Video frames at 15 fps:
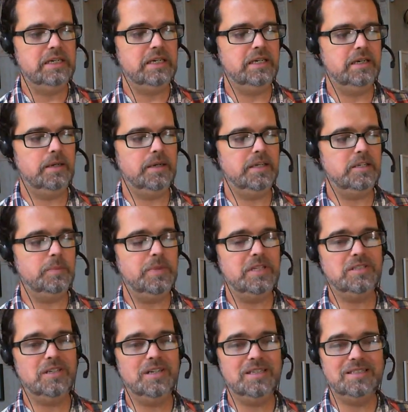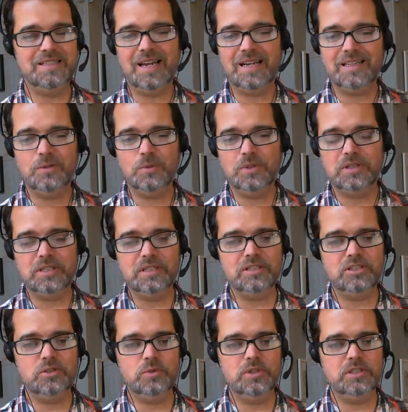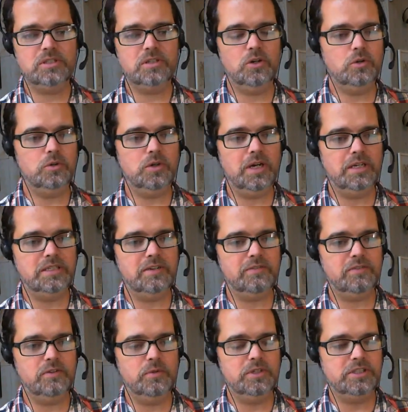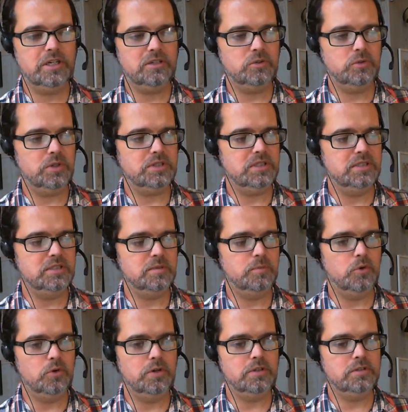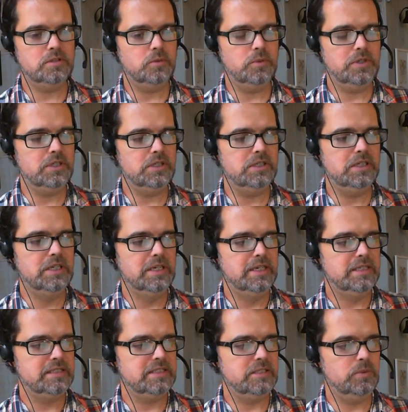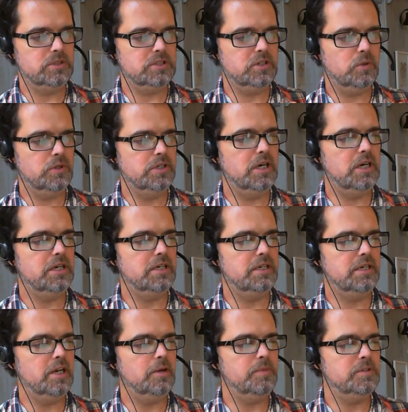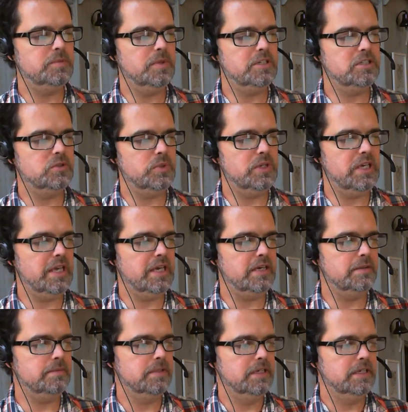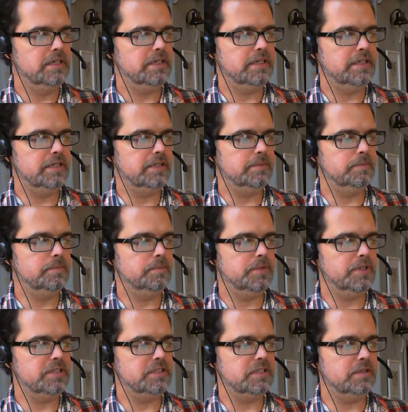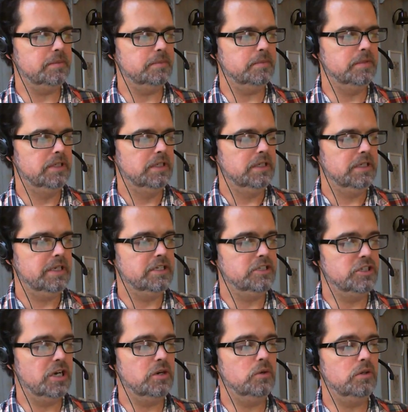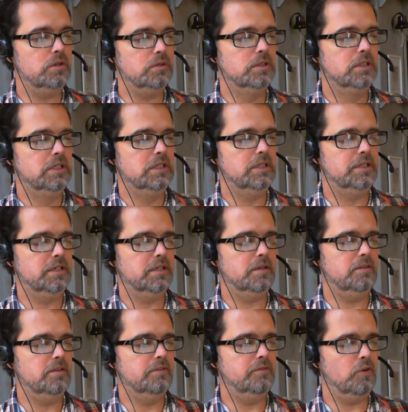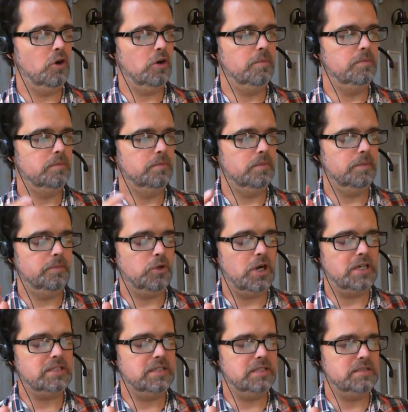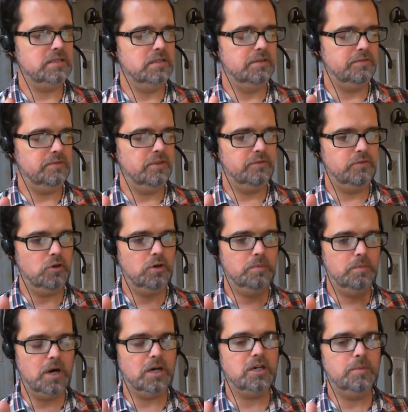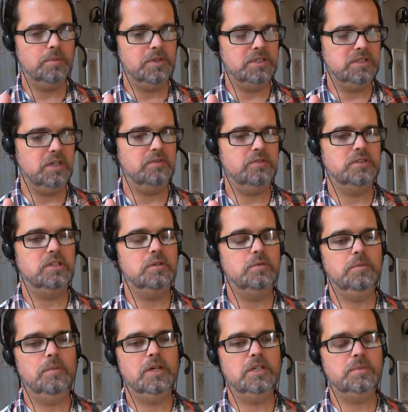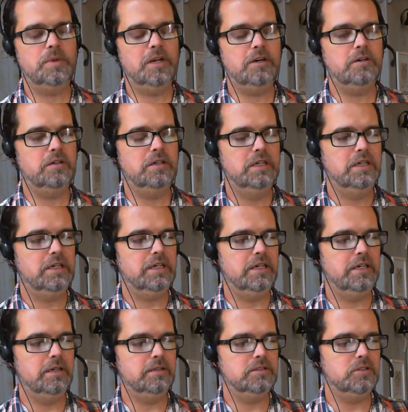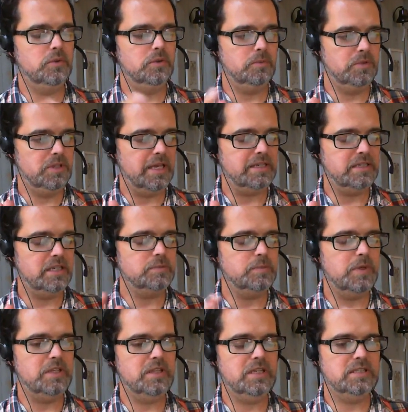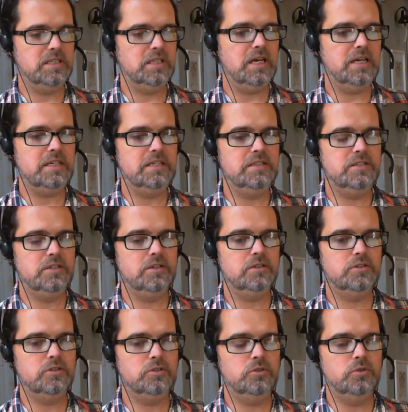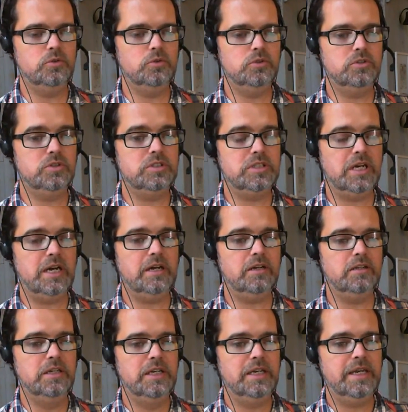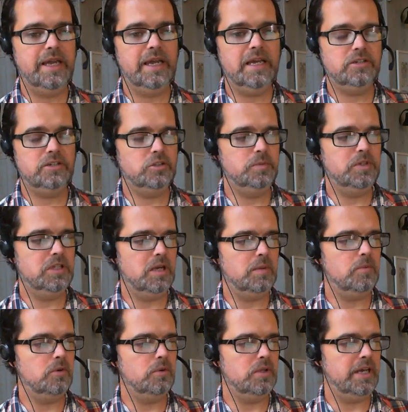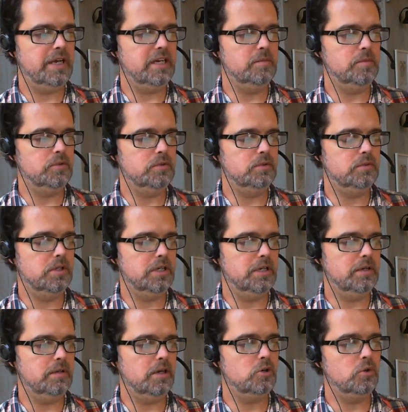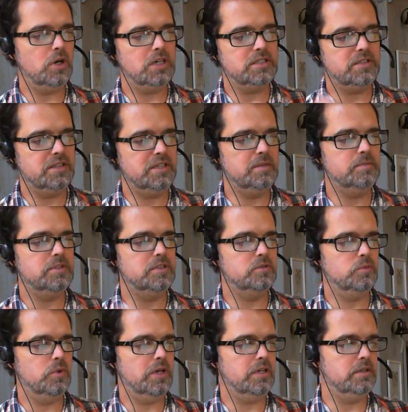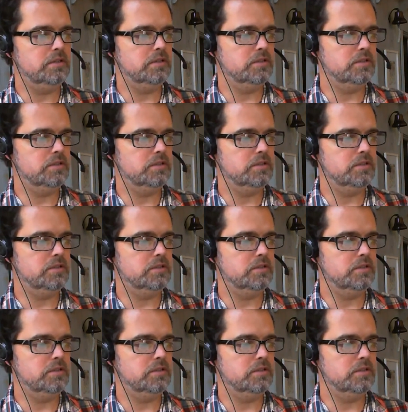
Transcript: It depends on exactly what the issue is, so definitely reach out to us in support so we can see what's going on and help as much as we can. But in general, the form process, the form markup itself is going to be much better. So that does make things a lot easier to style, and it should be a lot more reliable across themes as well.